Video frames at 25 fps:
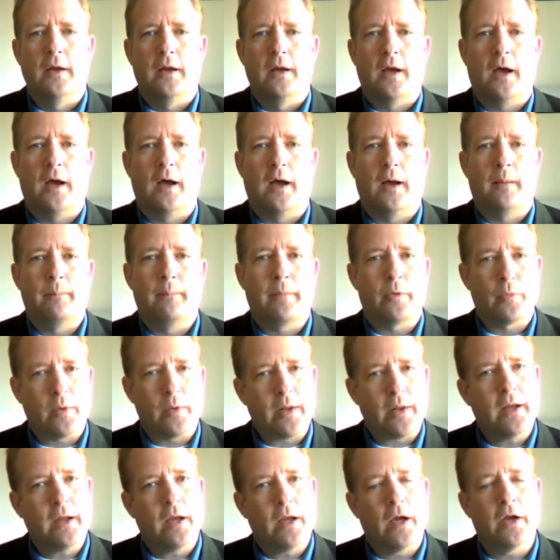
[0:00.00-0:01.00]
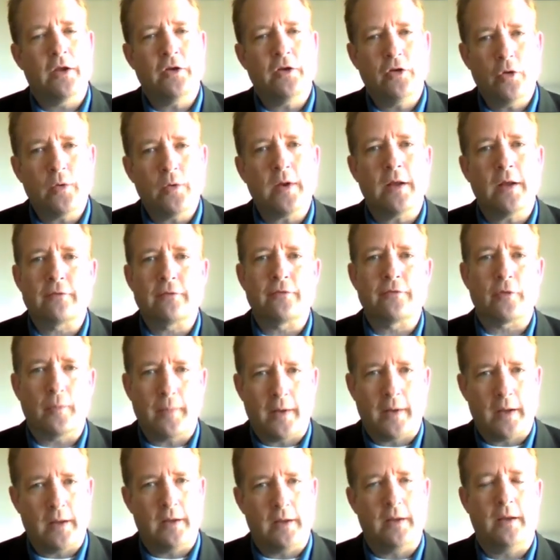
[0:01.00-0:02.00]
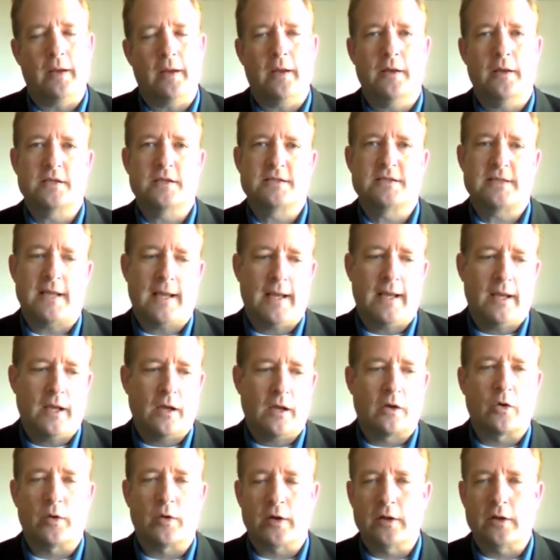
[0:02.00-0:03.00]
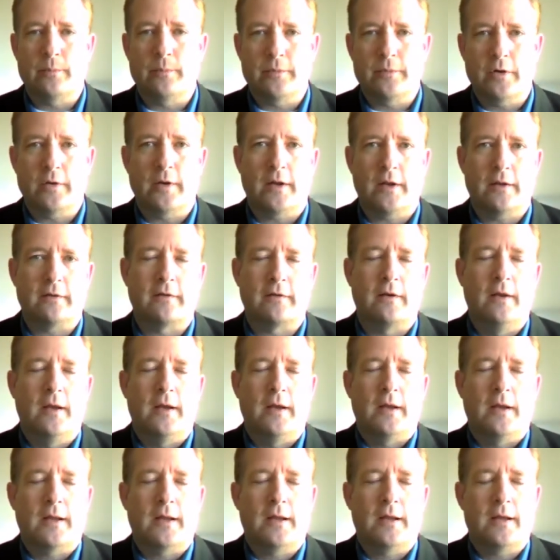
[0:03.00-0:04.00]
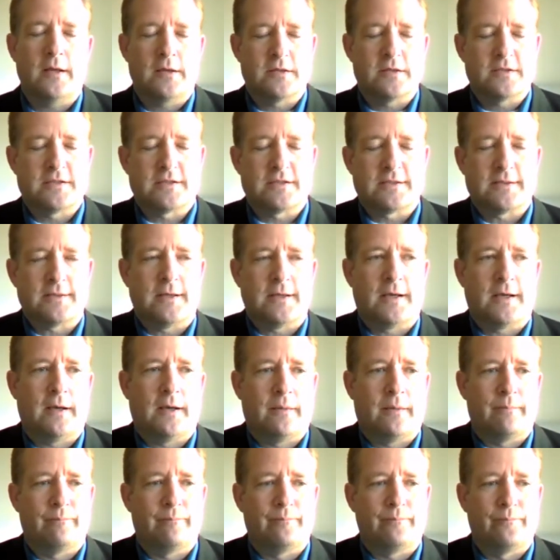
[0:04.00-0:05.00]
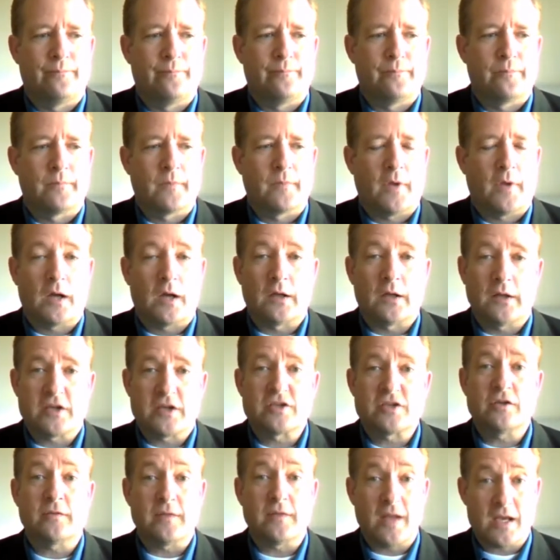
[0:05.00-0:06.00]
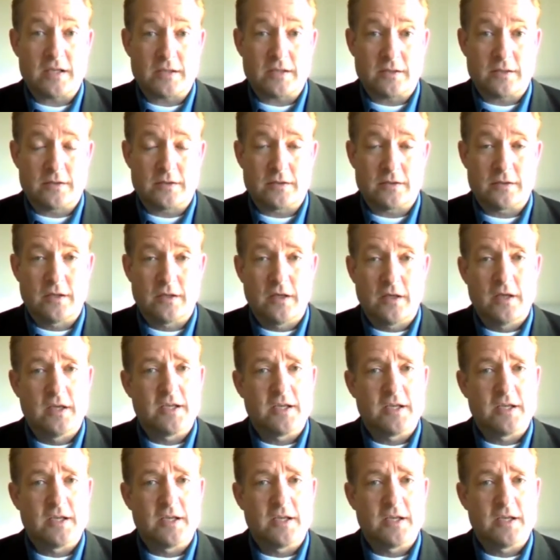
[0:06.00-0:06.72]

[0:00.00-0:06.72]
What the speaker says: But really, a unit for me is a curriculum unit is a collection of lessons.